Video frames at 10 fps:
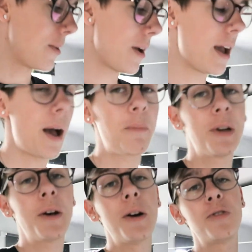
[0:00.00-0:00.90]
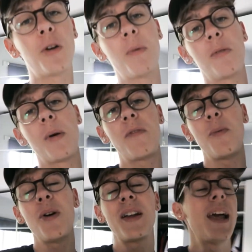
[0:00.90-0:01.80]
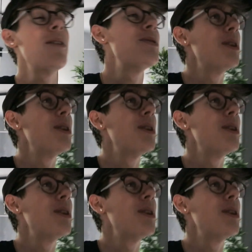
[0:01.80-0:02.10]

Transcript: anyway, I'm gonna go drop my mum off at work now,